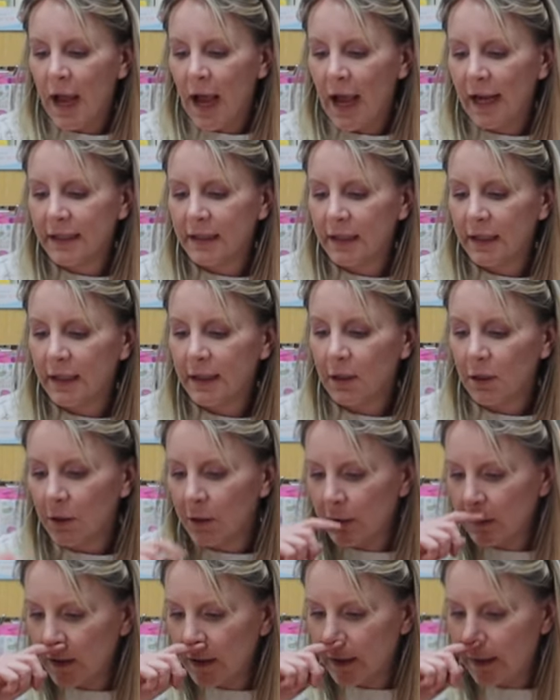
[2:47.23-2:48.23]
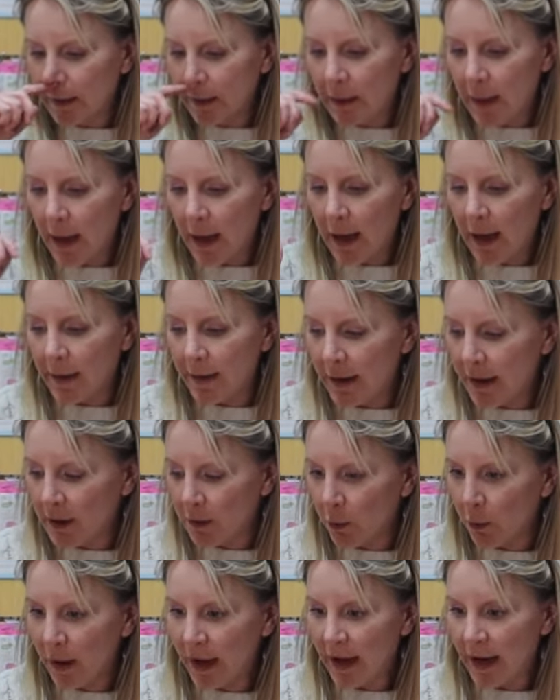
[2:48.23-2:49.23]
I did it earlier uh,
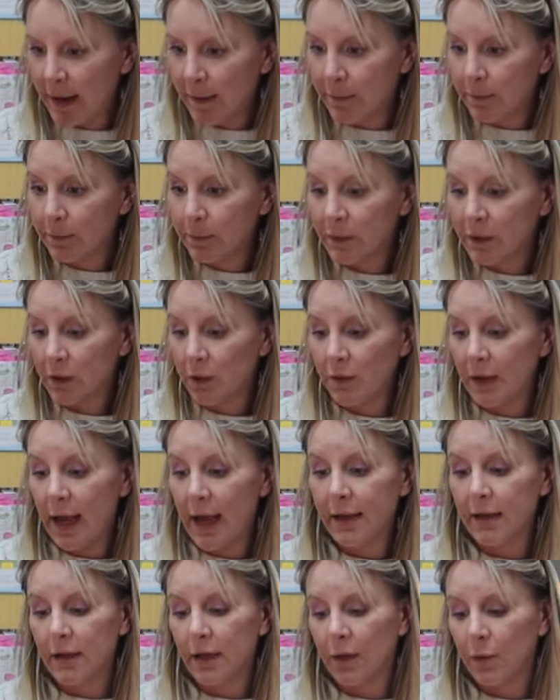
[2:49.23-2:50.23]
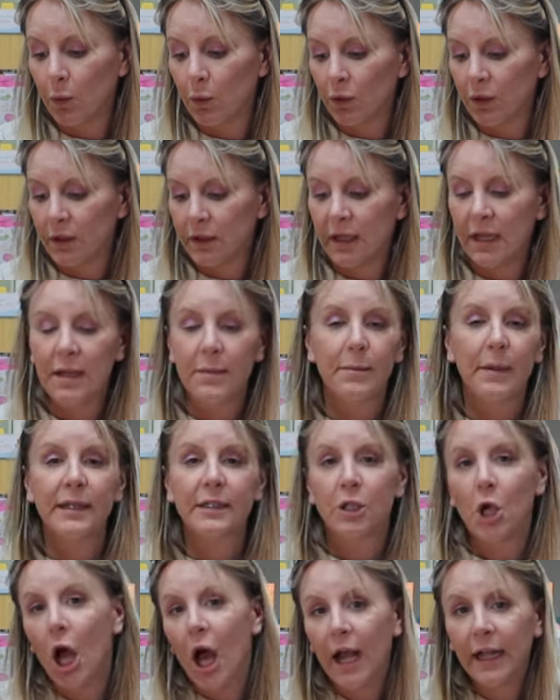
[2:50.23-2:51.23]
in a way so that it would keep
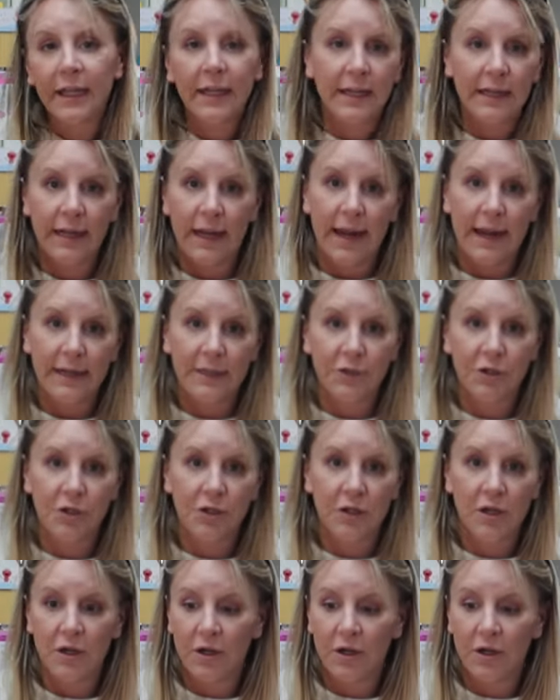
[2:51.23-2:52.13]
my dog engaged.